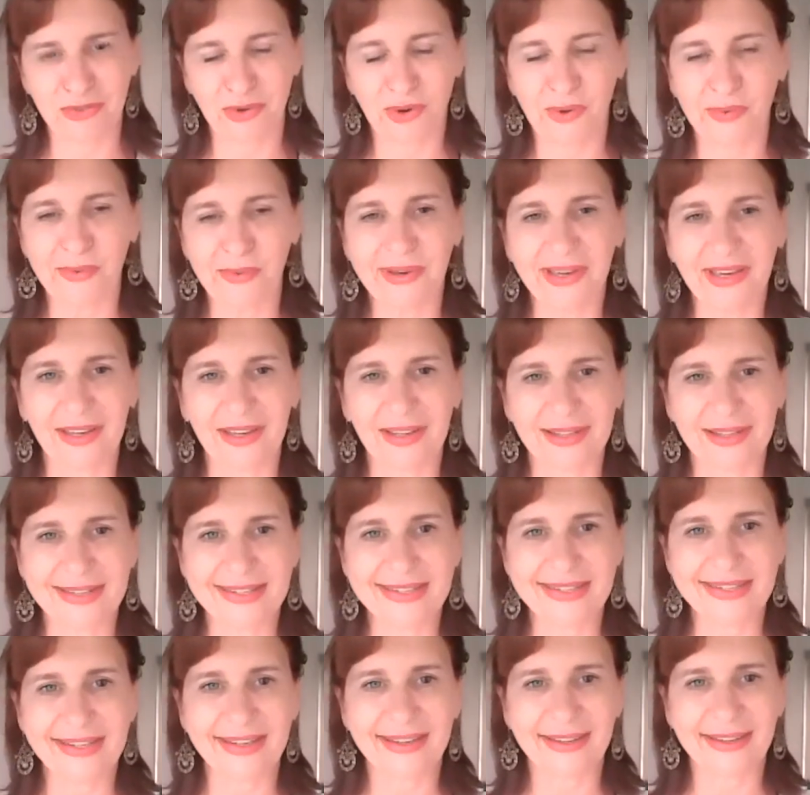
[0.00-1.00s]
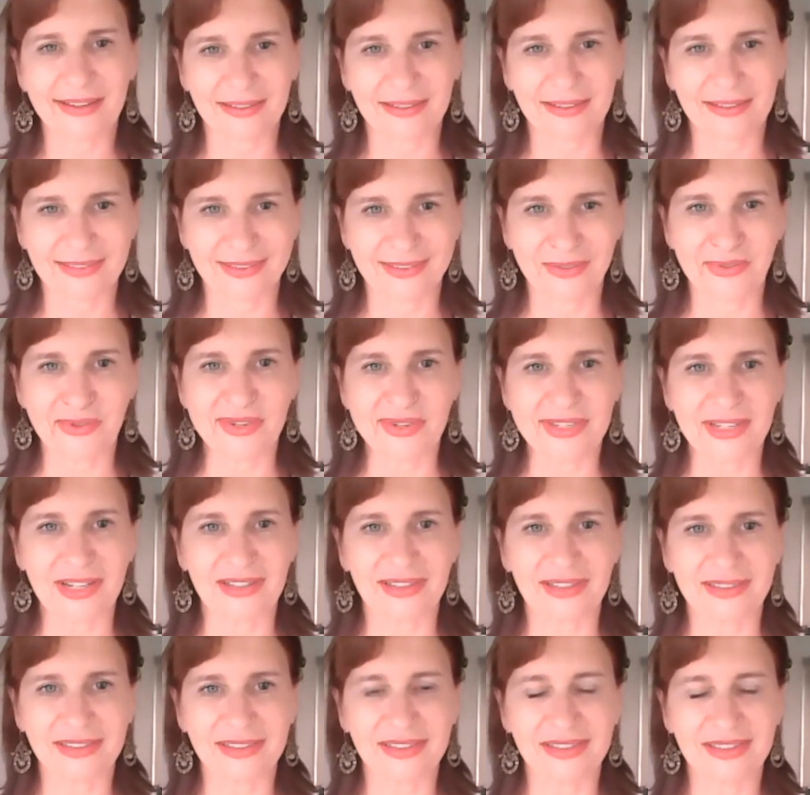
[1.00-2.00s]
before we can see the
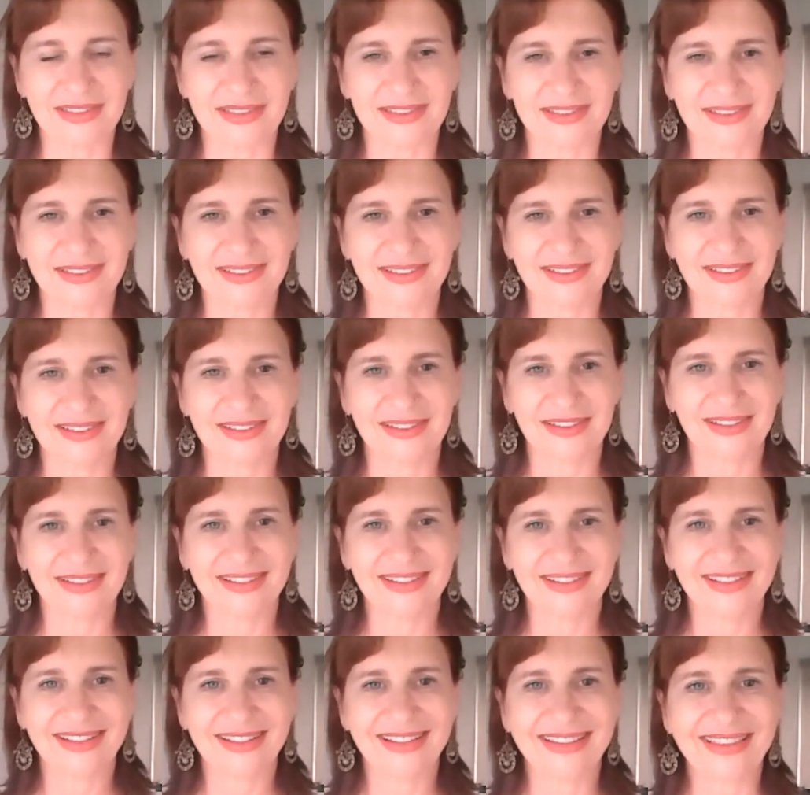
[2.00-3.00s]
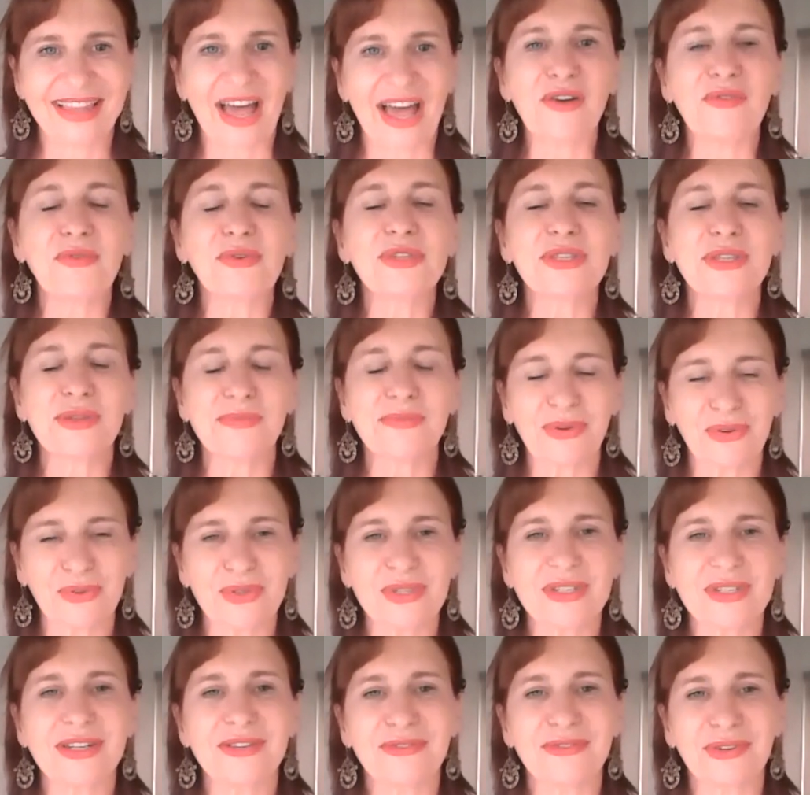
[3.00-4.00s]
result. That was the
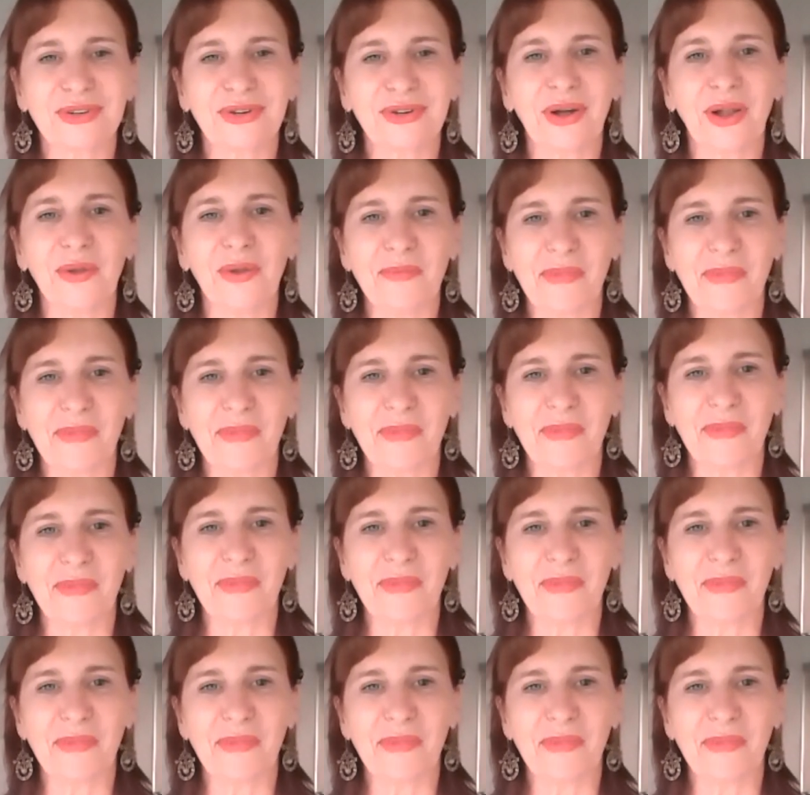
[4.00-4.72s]
most difficult